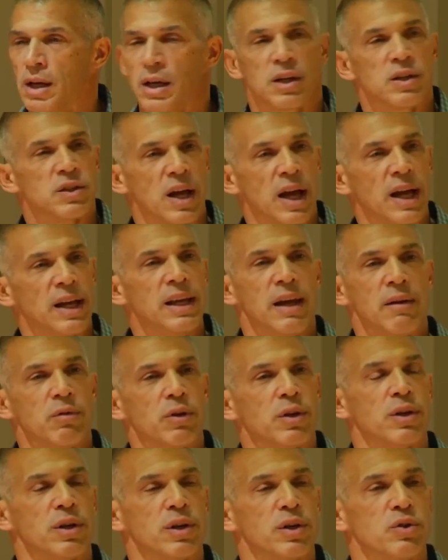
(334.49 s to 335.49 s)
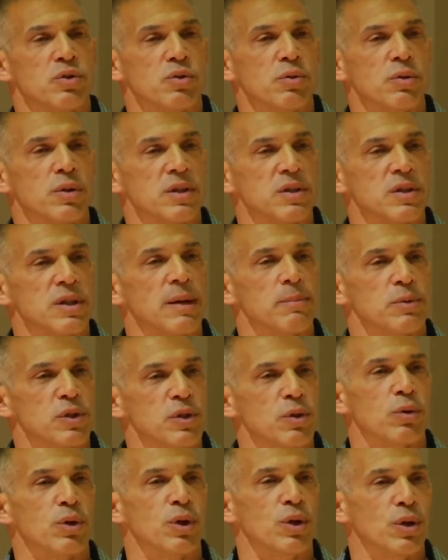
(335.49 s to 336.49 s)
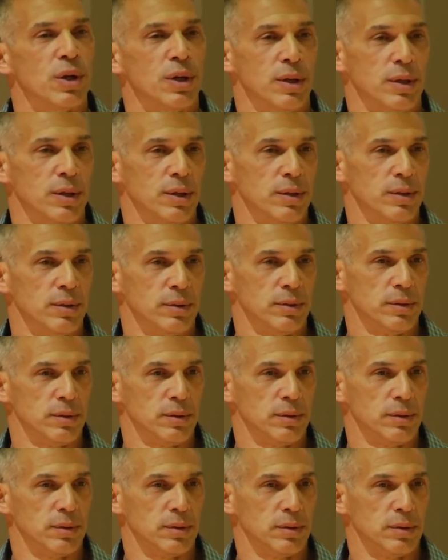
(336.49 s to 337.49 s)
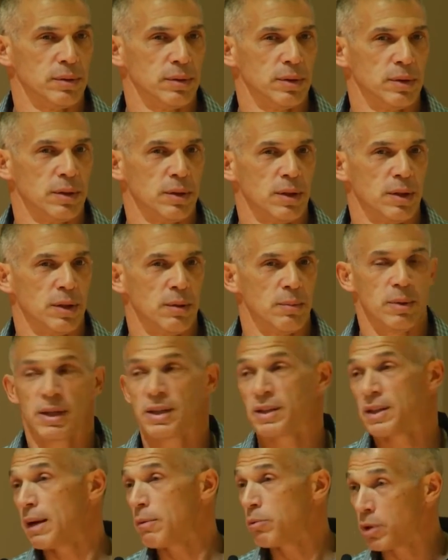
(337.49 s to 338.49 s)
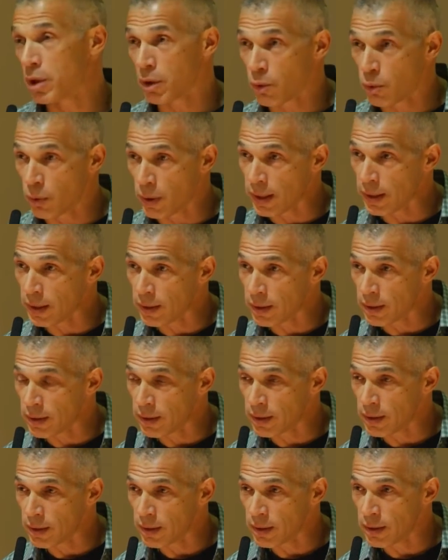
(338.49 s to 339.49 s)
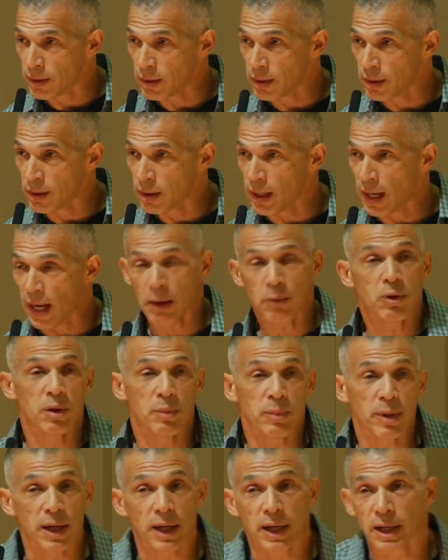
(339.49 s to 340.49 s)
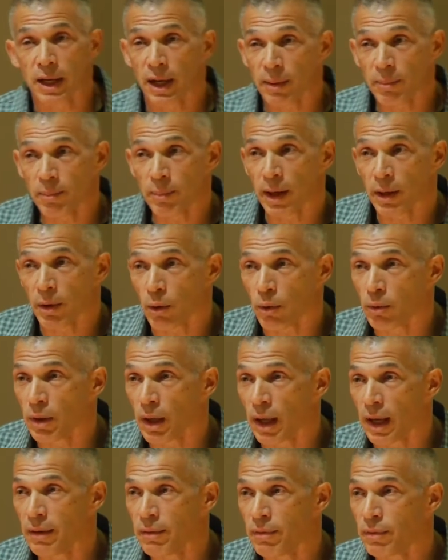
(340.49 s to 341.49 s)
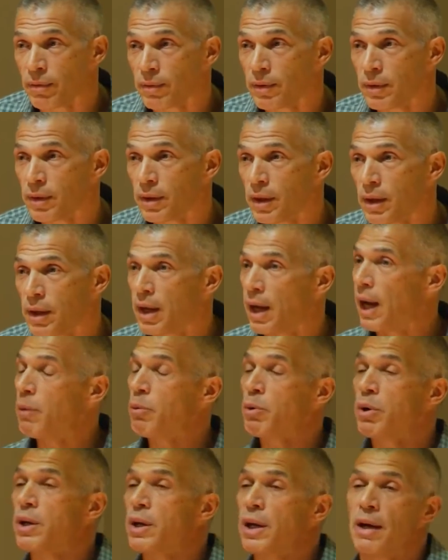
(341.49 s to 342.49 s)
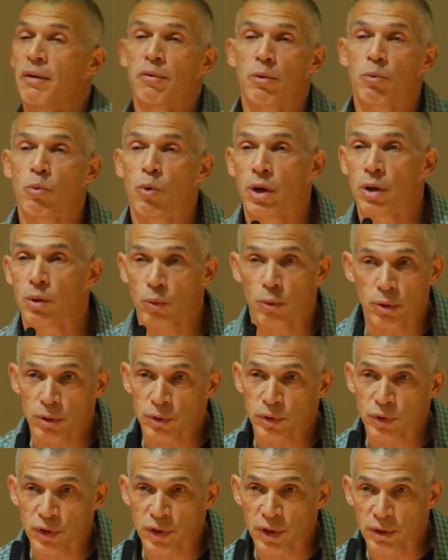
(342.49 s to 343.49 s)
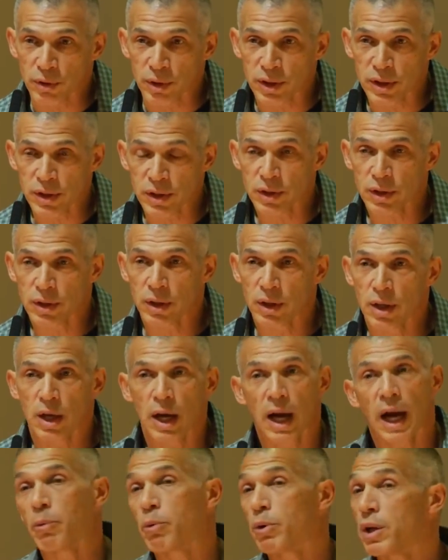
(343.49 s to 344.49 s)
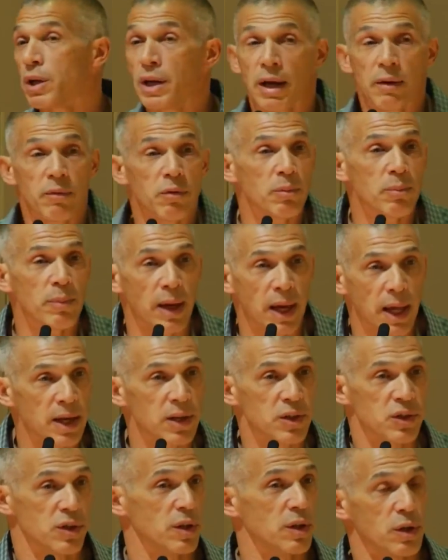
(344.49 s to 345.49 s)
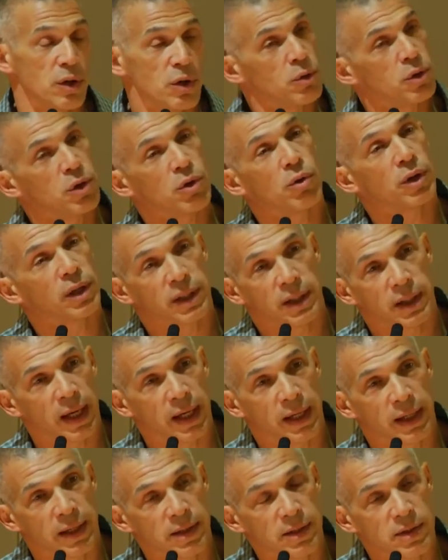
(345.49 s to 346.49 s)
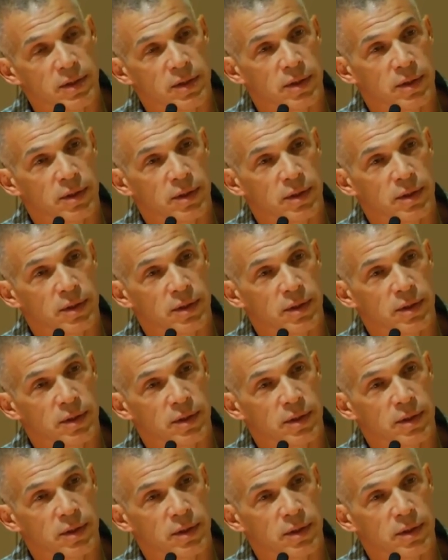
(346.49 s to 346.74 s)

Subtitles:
Because I never could have drew this up so good. Because I would have quit. I would have been a Cub my whole life. I would have never won a World Series. I would have never managed the New York Yankees.